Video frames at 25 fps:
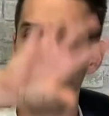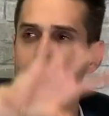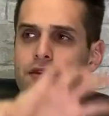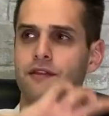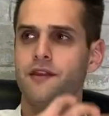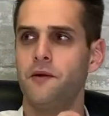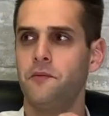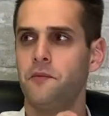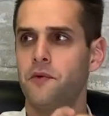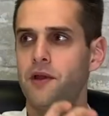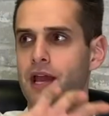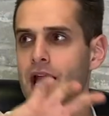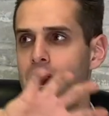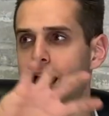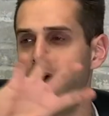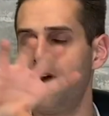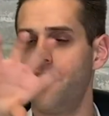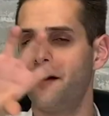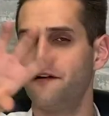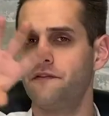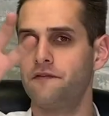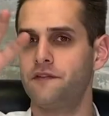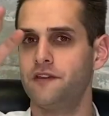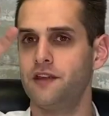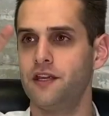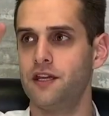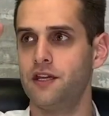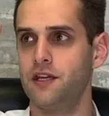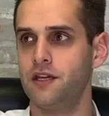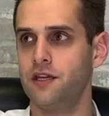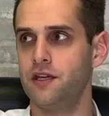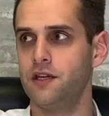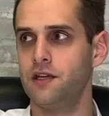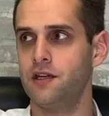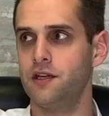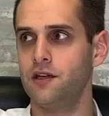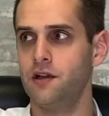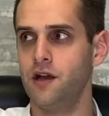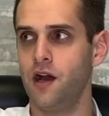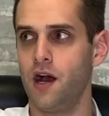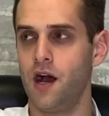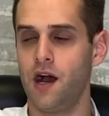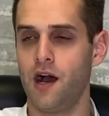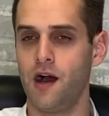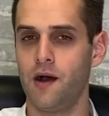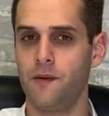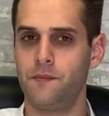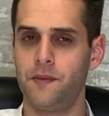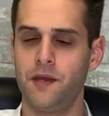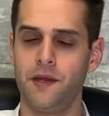then we have the
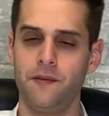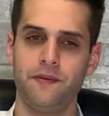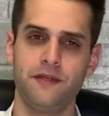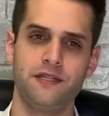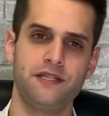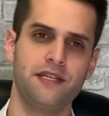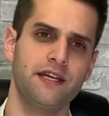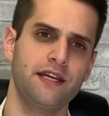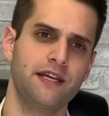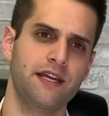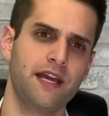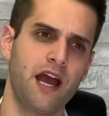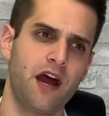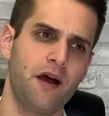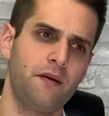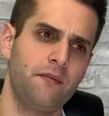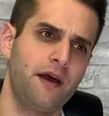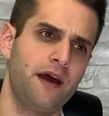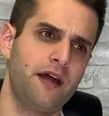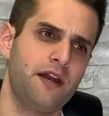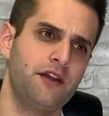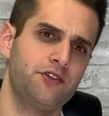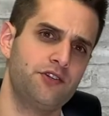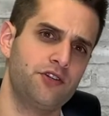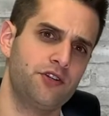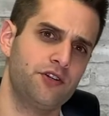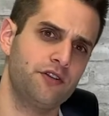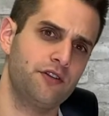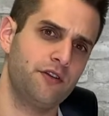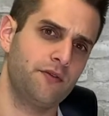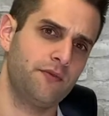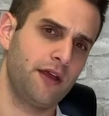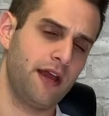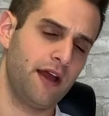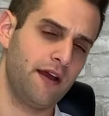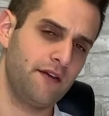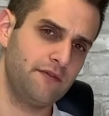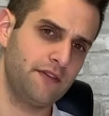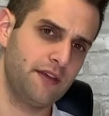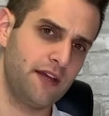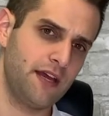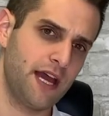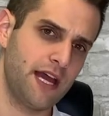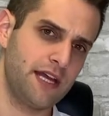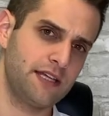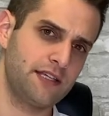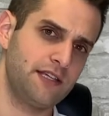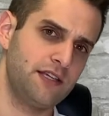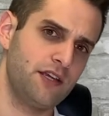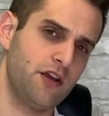Uh, P P C account manager, then we have the
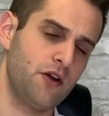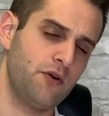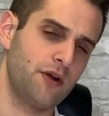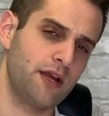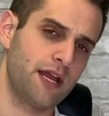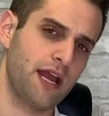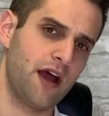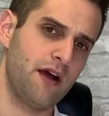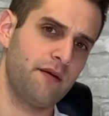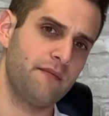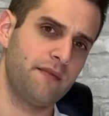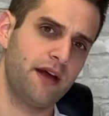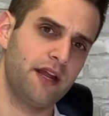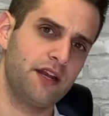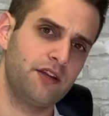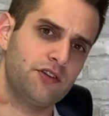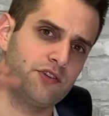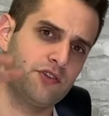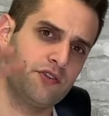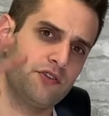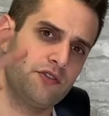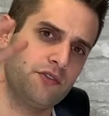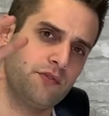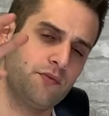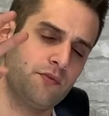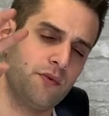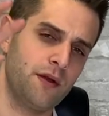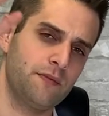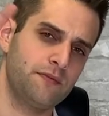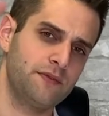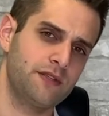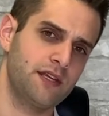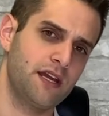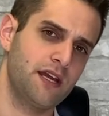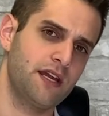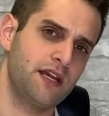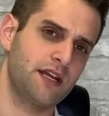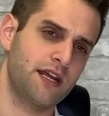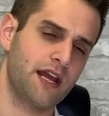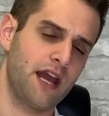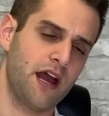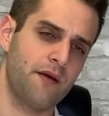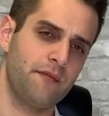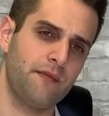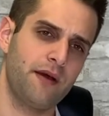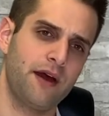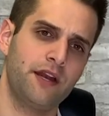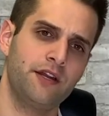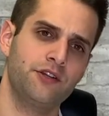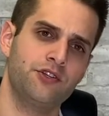S E O account manager and the website
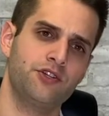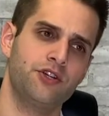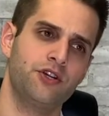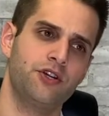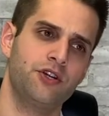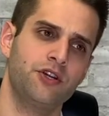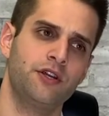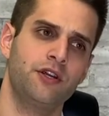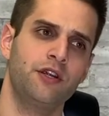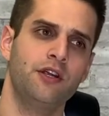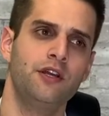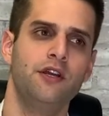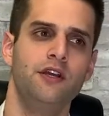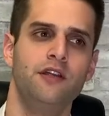account manager.